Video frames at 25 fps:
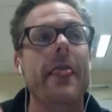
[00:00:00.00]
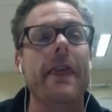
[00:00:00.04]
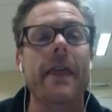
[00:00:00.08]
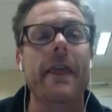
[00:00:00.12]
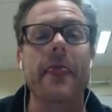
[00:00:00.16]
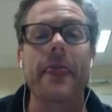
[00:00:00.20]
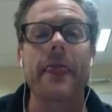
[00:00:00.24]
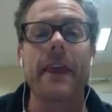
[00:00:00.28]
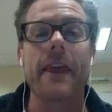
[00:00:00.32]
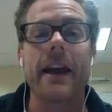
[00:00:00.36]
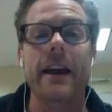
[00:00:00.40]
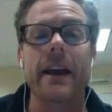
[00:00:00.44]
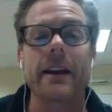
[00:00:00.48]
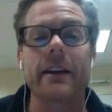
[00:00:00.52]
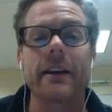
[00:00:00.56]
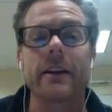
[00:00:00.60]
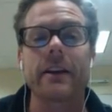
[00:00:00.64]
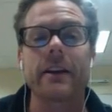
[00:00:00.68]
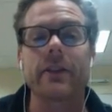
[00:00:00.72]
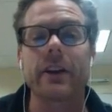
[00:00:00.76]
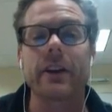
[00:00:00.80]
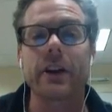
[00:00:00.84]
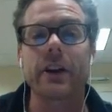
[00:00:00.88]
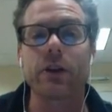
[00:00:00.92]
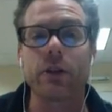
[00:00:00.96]
then that
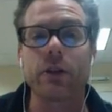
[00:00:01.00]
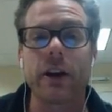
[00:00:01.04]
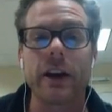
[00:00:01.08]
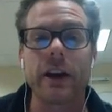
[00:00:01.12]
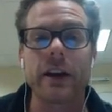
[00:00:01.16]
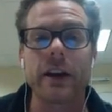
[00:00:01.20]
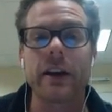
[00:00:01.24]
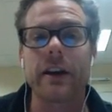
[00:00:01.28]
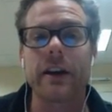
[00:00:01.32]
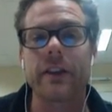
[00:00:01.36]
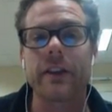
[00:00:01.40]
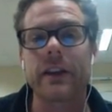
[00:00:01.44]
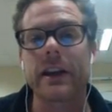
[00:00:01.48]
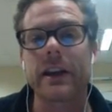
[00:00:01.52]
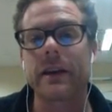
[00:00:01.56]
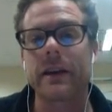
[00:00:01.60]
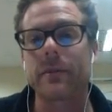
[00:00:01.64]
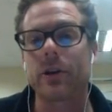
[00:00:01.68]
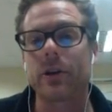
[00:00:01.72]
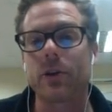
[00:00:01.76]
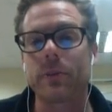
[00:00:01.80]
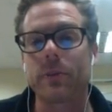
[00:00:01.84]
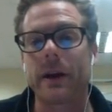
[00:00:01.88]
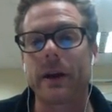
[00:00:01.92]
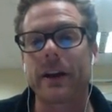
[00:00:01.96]
is then graded and then
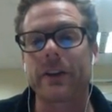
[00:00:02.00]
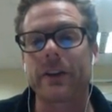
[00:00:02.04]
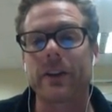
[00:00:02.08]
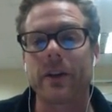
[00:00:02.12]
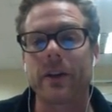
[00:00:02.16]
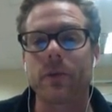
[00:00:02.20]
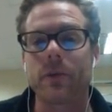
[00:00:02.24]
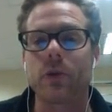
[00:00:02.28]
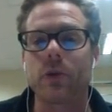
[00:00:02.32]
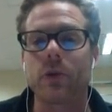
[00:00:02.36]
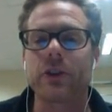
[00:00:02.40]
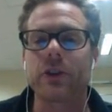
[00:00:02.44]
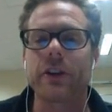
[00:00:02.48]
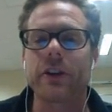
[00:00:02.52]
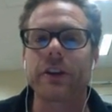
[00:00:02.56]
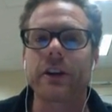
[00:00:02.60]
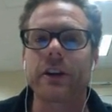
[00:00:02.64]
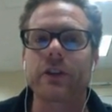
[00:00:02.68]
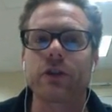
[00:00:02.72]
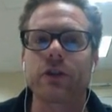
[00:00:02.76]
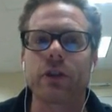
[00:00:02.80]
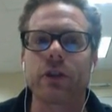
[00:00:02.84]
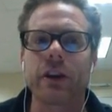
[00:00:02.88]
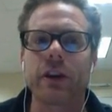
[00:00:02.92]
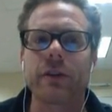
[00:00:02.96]
emailed back to them, which I think
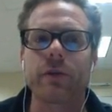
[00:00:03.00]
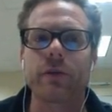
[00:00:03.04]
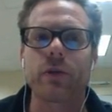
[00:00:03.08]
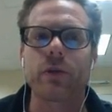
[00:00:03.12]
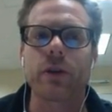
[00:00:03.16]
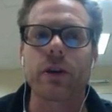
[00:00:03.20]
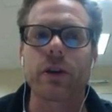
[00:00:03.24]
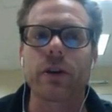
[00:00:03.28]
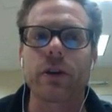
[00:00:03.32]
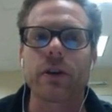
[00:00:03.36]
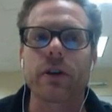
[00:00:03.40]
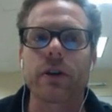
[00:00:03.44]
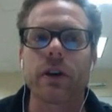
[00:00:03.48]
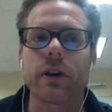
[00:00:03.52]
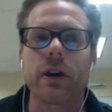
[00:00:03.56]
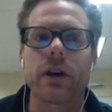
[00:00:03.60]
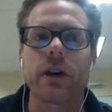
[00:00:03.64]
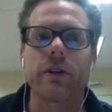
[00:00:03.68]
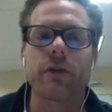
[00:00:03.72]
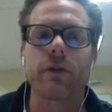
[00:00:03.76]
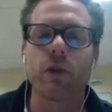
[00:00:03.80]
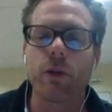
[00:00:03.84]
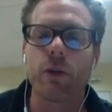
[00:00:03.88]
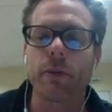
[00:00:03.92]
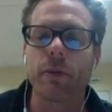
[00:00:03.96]
is great for
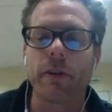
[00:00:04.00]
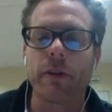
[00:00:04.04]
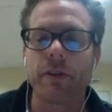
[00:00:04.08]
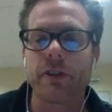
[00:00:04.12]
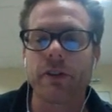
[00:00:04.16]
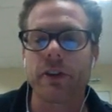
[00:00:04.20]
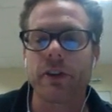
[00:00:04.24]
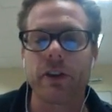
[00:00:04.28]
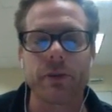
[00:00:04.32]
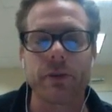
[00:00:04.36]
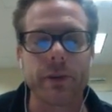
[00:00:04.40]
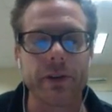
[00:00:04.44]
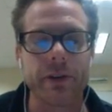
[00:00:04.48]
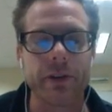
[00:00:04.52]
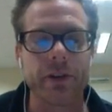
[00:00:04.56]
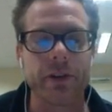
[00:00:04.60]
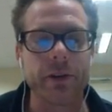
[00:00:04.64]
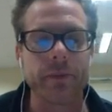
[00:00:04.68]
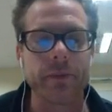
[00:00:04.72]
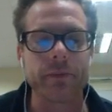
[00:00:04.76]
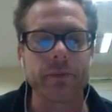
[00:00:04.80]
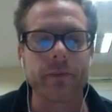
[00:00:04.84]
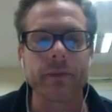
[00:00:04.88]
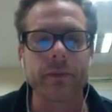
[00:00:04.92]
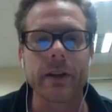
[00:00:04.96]
formative assessments.
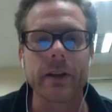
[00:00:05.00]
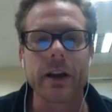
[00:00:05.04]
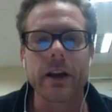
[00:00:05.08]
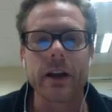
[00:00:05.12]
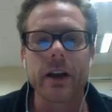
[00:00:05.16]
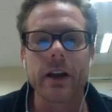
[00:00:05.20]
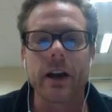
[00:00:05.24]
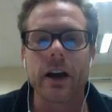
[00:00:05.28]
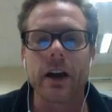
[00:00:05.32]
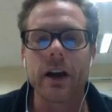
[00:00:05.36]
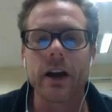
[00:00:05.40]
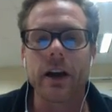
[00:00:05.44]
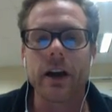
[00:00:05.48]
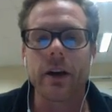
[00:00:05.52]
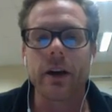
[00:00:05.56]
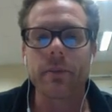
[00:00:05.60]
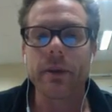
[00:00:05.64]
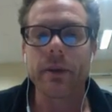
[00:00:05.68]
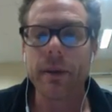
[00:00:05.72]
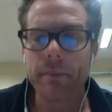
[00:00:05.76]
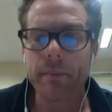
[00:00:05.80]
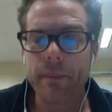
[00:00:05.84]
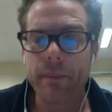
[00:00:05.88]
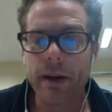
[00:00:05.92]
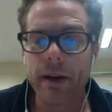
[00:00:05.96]

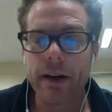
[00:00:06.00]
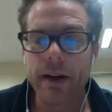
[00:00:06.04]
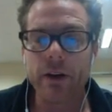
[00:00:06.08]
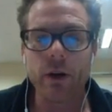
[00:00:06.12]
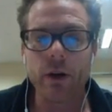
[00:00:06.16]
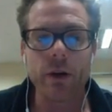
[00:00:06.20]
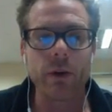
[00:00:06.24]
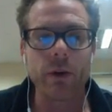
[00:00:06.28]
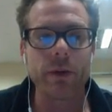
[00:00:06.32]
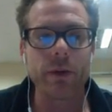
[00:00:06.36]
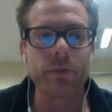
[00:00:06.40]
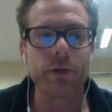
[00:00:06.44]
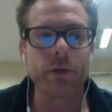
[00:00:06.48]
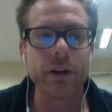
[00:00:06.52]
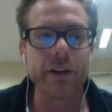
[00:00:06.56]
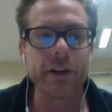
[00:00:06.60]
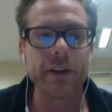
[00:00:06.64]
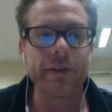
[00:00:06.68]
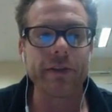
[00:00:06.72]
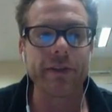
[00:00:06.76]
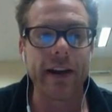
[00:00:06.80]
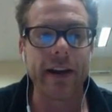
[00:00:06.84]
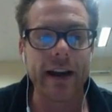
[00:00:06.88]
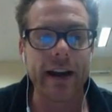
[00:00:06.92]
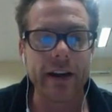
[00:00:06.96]
Yep, I know I went pretty
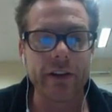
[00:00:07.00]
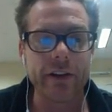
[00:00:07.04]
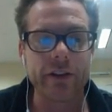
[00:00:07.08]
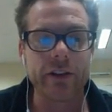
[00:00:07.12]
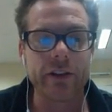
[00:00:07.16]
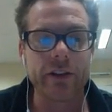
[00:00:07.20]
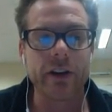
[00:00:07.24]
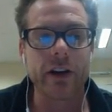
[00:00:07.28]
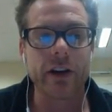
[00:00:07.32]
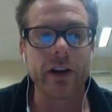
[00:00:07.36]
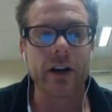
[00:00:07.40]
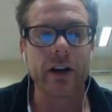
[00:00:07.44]
fast.